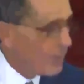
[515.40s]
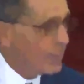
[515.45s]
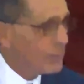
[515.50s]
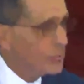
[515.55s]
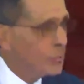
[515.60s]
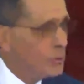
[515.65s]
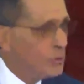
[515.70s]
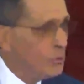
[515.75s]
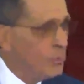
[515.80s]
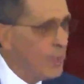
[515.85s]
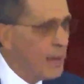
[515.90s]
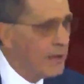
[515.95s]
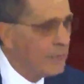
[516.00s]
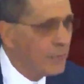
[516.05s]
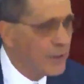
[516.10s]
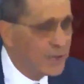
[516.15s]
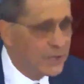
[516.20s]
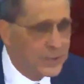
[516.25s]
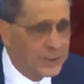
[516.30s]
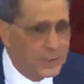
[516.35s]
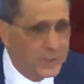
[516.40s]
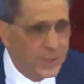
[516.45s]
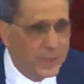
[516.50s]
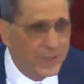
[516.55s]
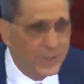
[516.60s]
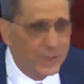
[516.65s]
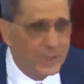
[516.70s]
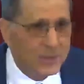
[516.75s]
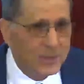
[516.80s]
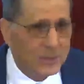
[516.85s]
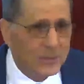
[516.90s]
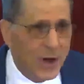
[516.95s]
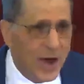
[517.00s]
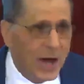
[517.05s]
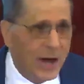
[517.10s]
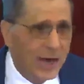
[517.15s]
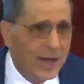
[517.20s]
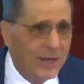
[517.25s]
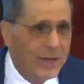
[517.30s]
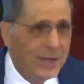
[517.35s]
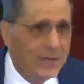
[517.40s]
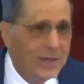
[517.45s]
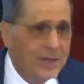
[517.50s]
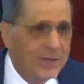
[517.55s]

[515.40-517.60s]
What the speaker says: How much would you pay for this drug?